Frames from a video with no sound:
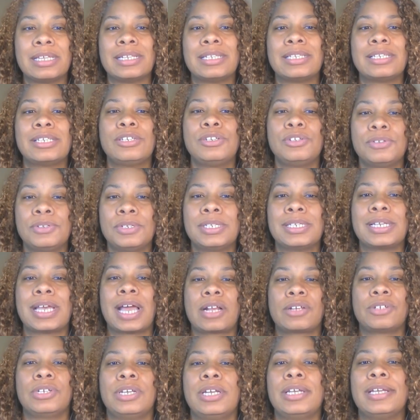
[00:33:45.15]
it's students
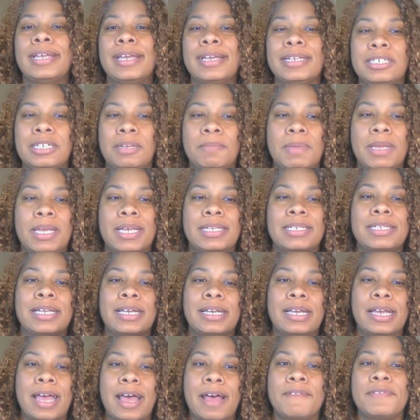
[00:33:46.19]
actually engaging because
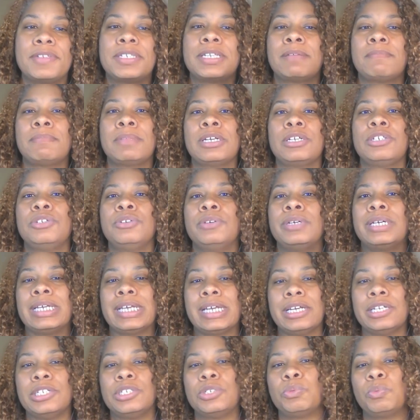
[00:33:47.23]
they have something to
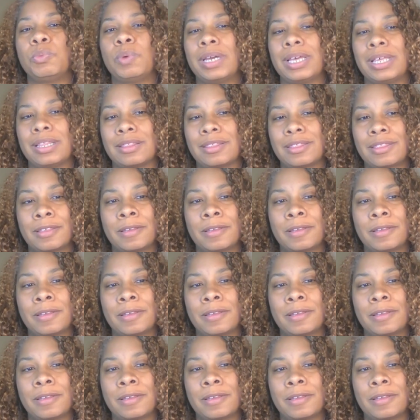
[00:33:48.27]
engage with.